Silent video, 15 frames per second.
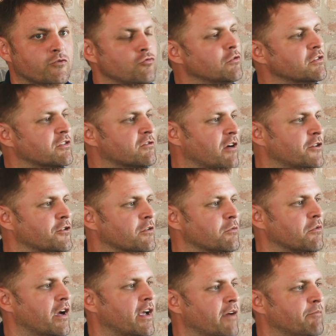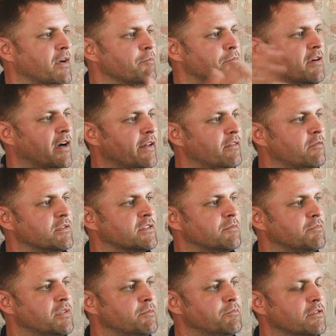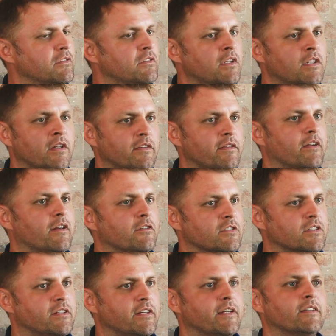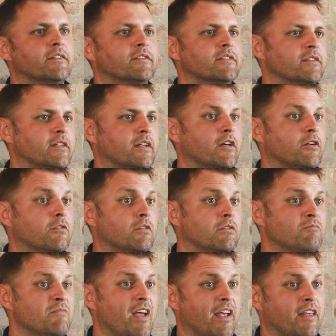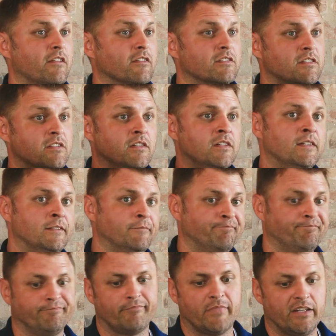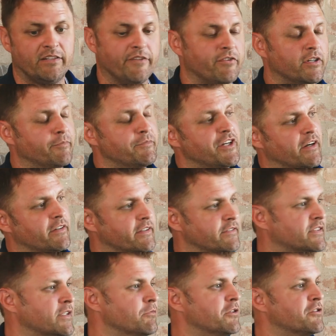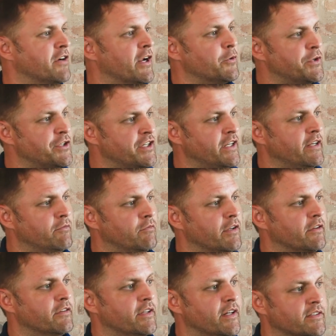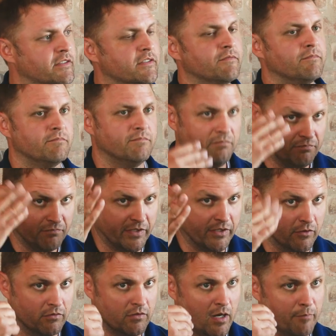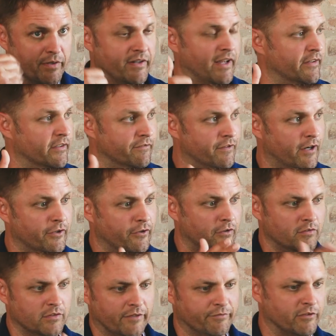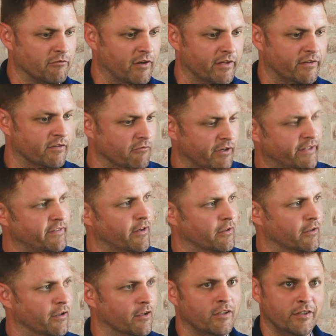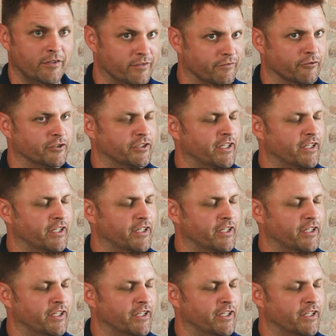dual structure where I have my breadth with some people that understand, hey, there's different objectives that we're trying to achieve, whether that's up and down the funnel, left and right to retailer, different